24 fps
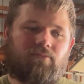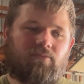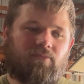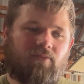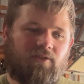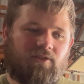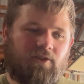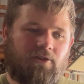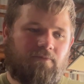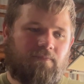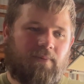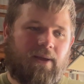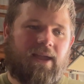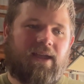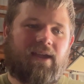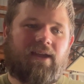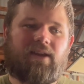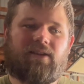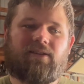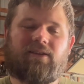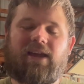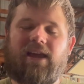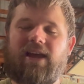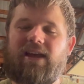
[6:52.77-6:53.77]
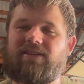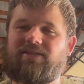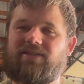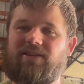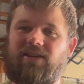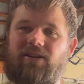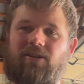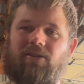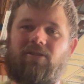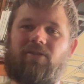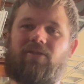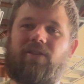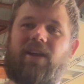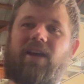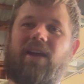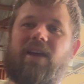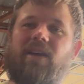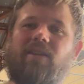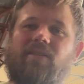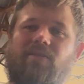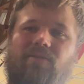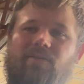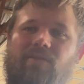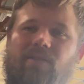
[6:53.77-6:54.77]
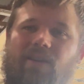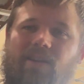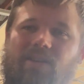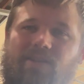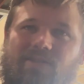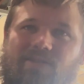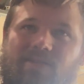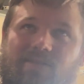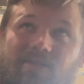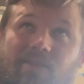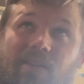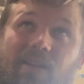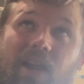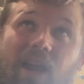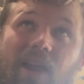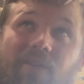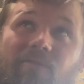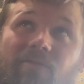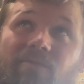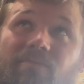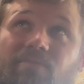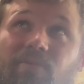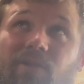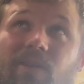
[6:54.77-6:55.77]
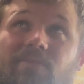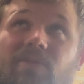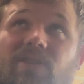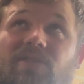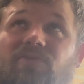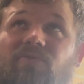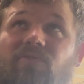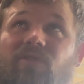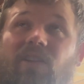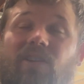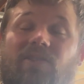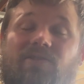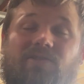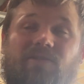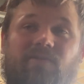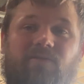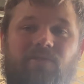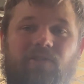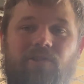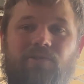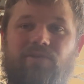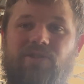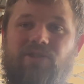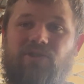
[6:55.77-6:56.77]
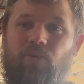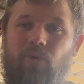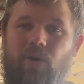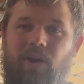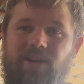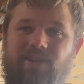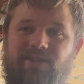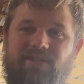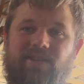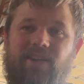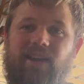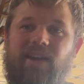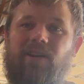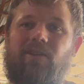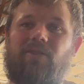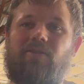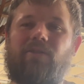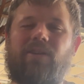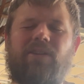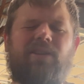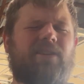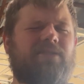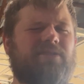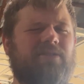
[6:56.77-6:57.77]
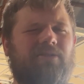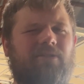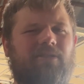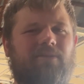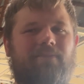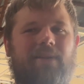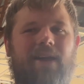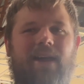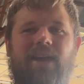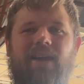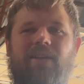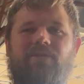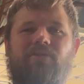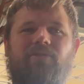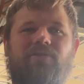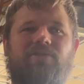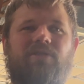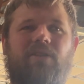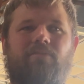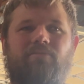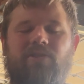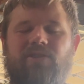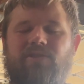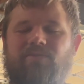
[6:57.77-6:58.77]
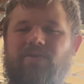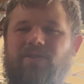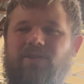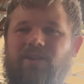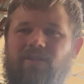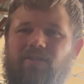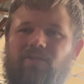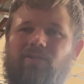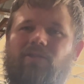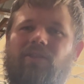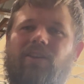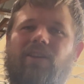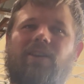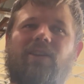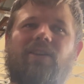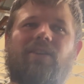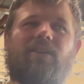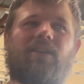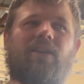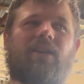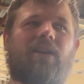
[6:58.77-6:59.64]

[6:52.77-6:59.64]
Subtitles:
New pan, gasket, all that. I've pretty much flushed the fluid twice now. It doesn't look bad. There's not much material in it.